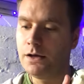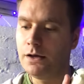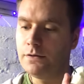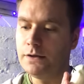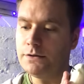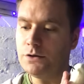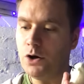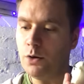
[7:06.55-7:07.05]

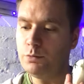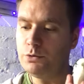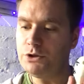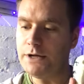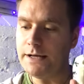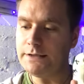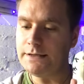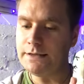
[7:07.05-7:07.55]
This
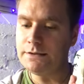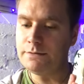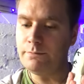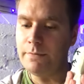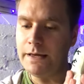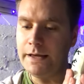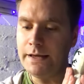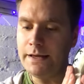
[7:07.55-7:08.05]
object is
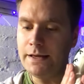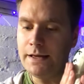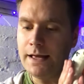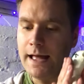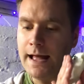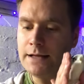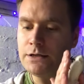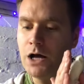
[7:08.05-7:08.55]
me
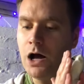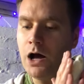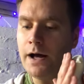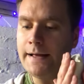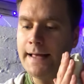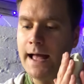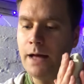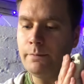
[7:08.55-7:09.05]
and
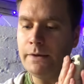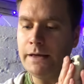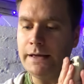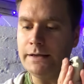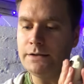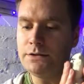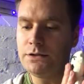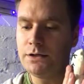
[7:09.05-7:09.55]
I am
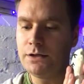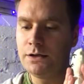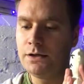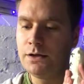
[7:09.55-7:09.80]
it.